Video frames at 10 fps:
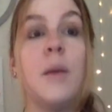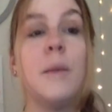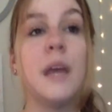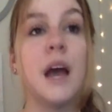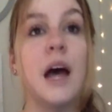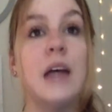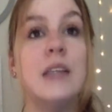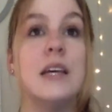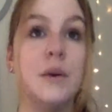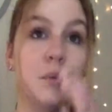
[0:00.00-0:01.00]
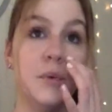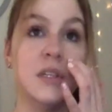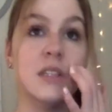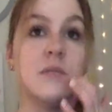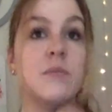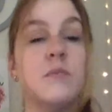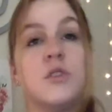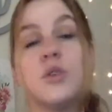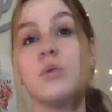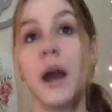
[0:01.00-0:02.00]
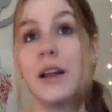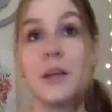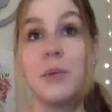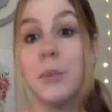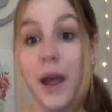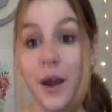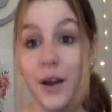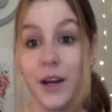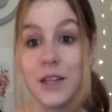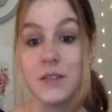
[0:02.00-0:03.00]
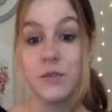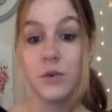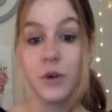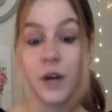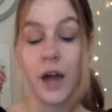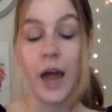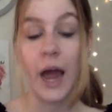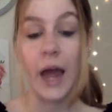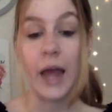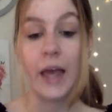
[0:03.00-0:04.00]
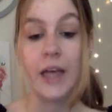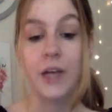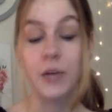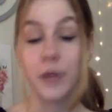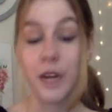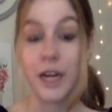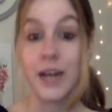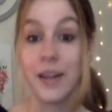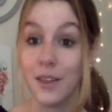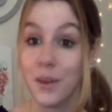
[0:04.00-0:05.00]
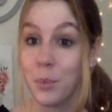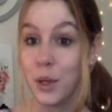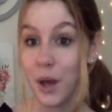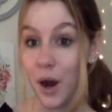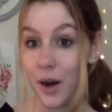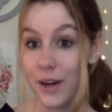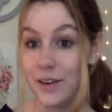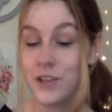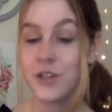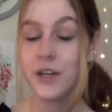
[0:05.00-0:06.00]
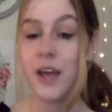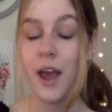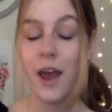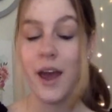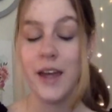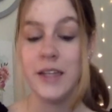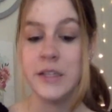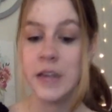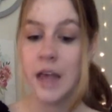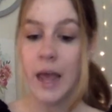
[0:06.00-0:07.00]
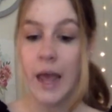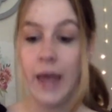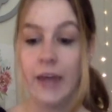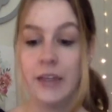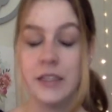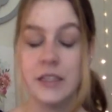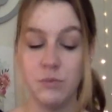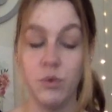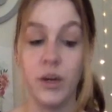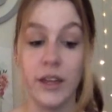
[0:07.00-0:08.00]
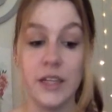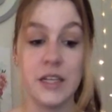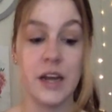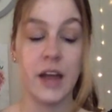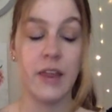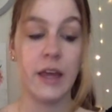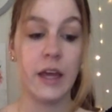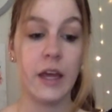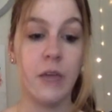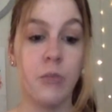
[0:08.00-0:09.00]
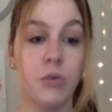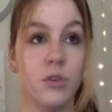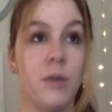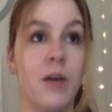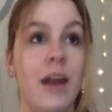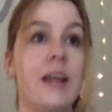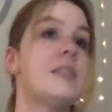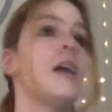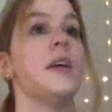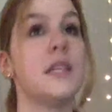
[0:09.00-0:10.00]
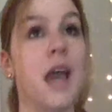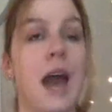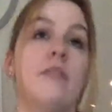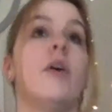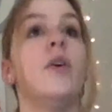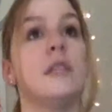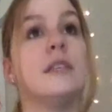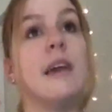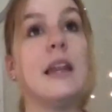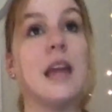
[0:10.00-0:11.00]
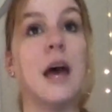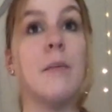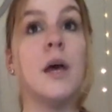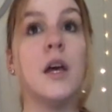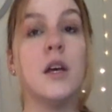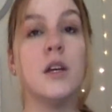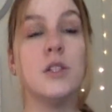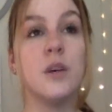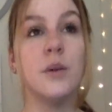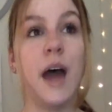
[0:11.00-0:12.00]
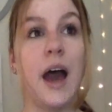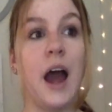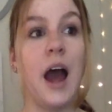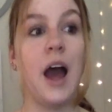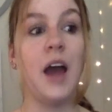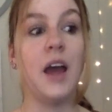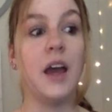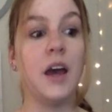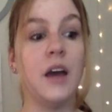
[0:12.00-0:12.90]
because it was directly preparing us for a career in the PR industry, and it really did, I think, improve my writing skills and kind of cultivate them so that I